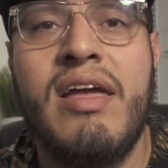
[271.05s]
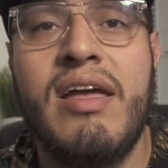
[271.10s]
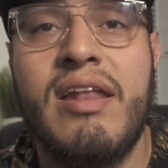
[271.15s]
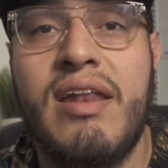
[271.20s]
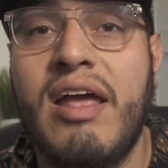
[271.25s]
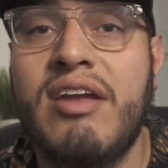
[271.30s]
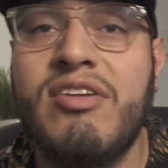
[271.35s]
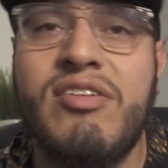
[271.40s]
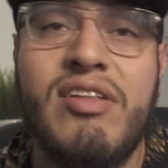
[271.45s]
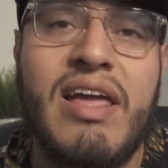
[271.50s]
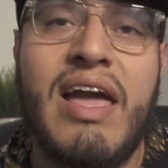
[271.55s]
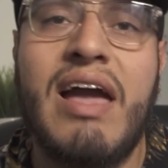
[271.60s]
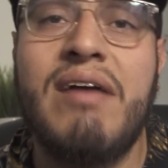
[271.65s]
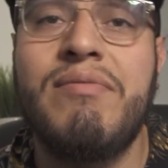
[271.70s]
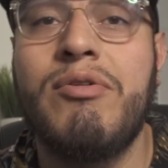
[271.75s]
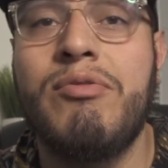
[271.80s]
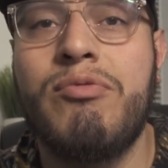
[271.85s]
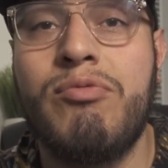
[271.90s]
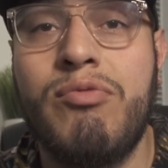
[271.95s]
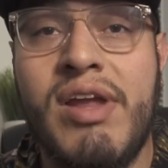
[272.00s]
And I actually
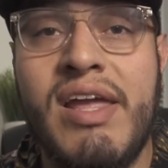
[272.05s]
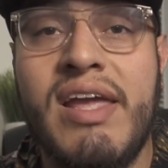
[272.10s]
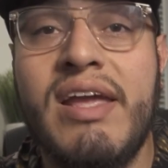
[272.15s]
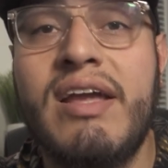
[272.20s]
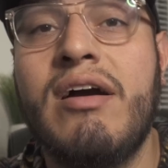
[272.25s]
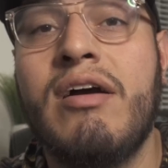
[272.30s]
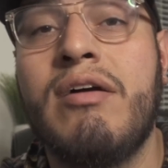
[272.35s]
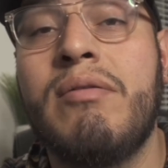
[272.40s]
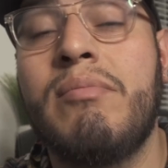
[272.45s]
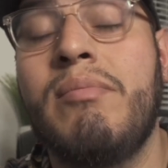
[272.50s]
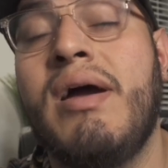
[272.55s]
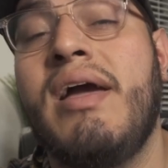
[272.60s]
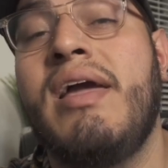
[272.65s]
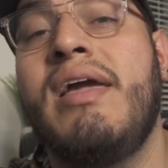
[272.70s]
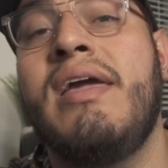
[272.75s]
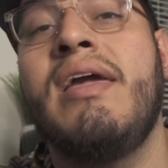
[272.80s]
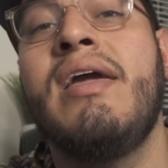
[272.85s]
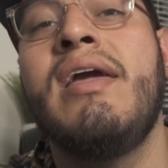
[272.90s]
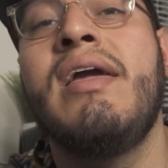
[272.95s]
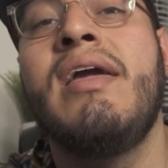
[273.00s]
have a rig on
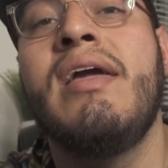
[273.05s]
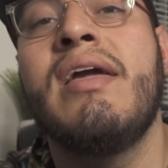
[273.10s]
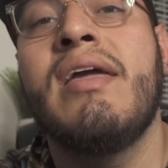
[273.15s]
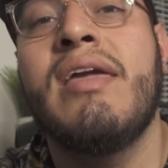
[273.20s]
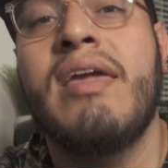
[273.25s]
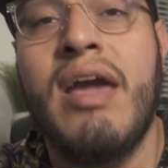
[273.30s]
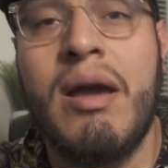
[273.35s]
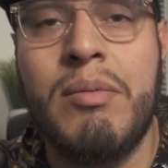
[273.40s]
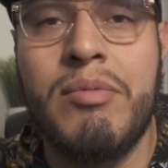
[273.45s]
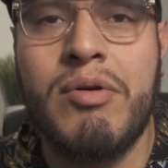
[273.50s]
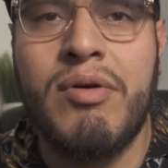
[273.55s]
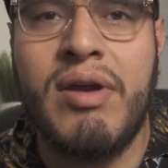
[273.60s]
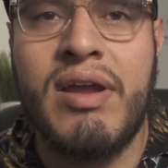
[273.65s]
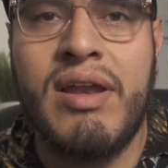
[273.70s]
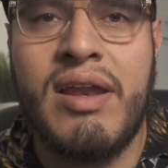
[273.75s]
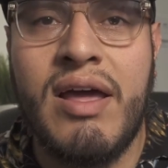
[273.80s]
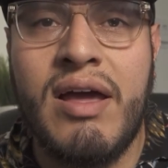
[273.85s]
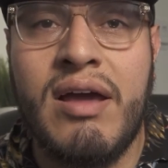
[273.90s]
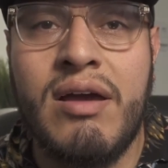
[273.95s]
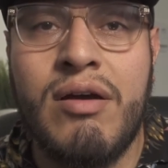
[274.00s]
my camera
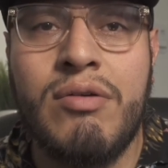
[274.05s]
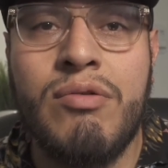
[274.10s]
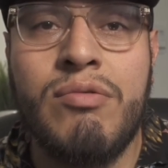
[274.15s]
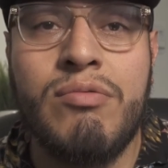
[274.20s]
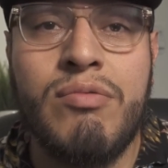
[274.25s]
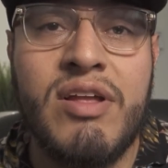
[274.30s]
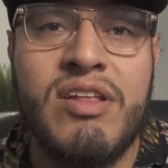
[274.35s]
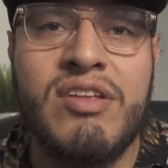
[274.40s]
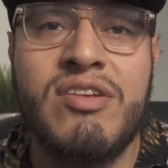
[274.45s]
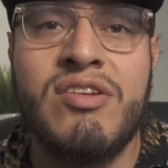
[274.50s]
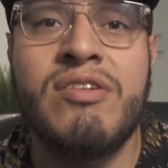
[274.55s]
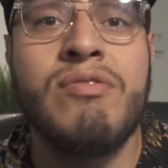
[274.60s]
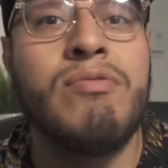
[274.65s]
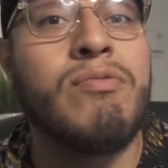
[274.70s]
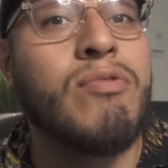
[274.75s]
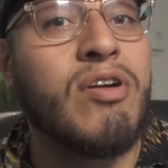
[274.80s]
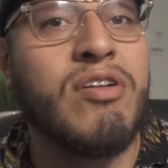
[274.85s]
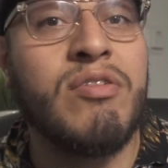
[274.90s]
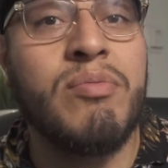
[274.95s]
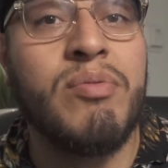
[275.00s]
right now, which
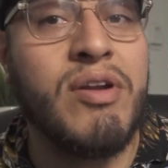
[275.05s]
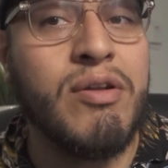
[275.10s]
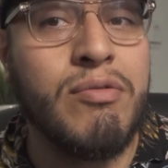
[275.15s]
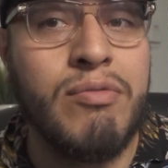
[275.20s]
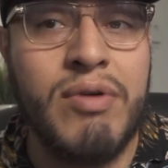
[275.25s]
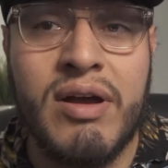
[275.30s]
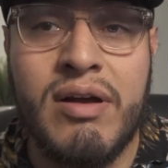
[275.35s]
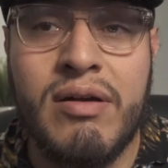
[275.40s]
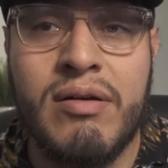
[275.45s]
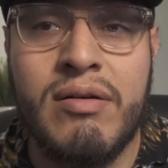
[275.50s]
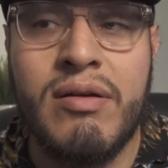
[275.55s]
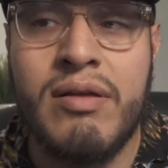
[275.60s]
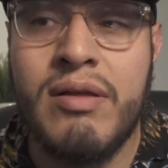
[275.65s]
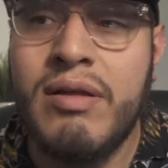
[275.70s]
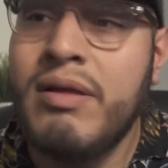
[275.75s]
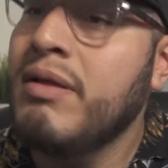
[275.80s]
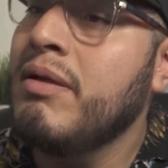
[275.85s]
works pretty well.